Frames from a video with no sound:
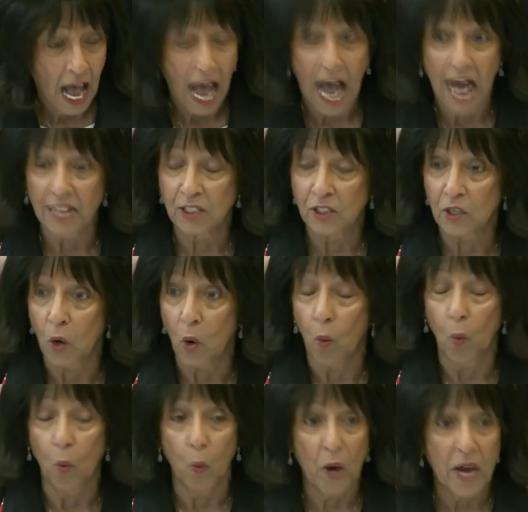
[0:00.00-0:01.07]
And
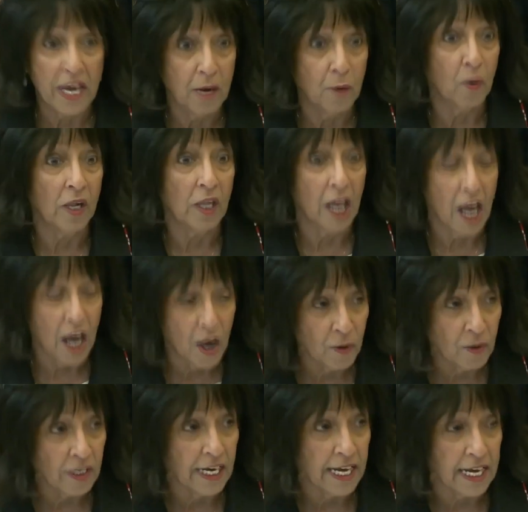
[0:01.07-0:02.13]
we will
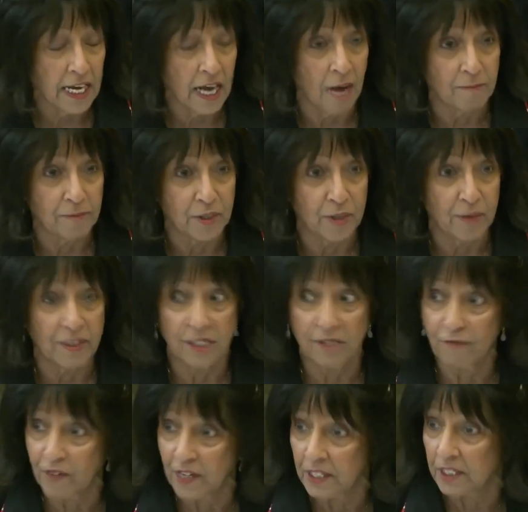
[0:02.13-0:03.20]
only come to a
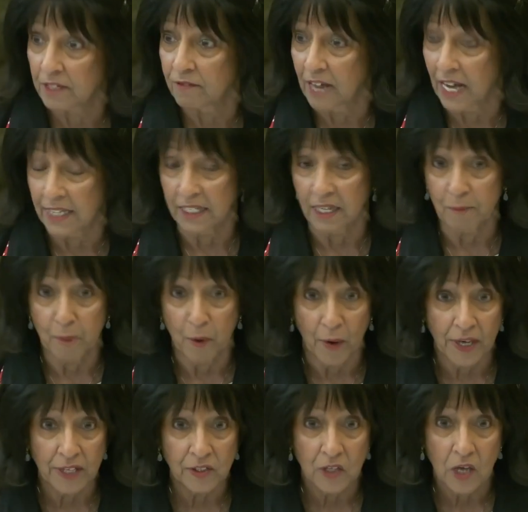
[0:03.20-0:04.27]
definitive landing
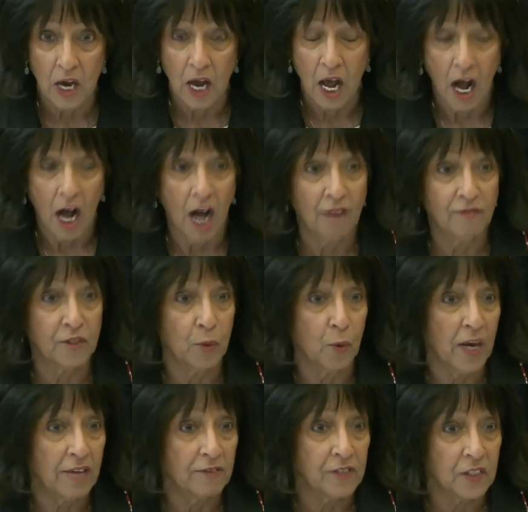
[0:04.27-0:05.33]
point after
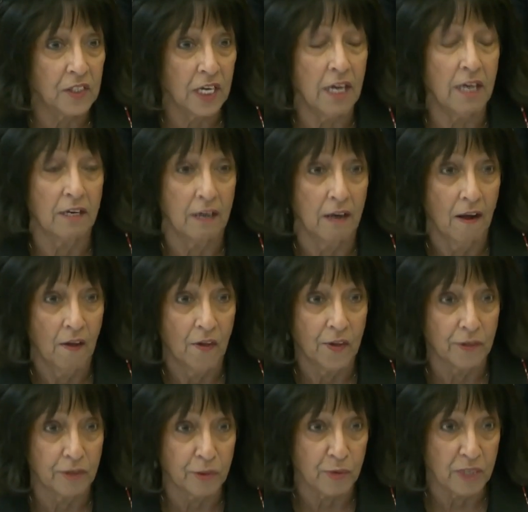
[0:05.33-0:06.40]
we have seen
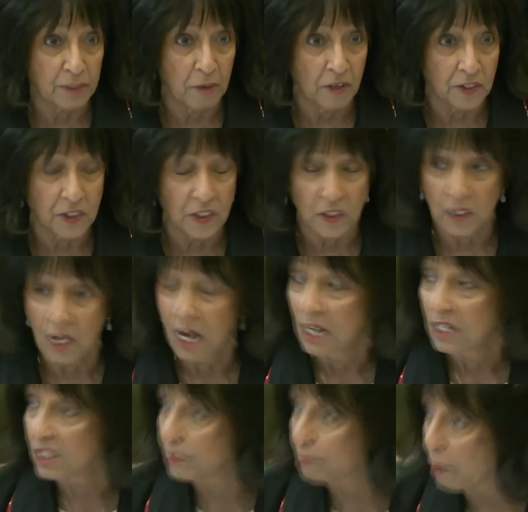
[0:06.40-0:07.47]
those responses,
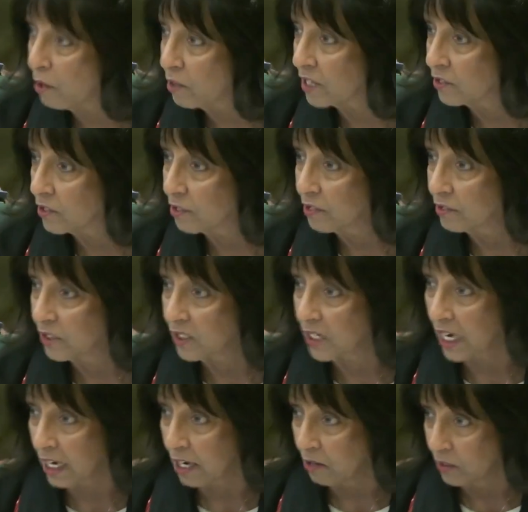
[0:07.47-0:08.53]
spoken to those
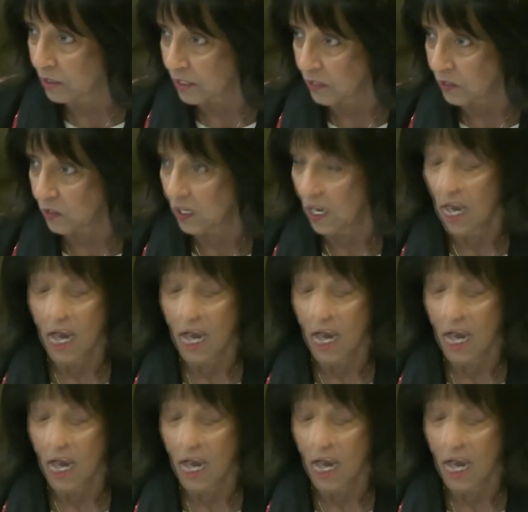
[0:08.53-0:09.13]
stakeholders,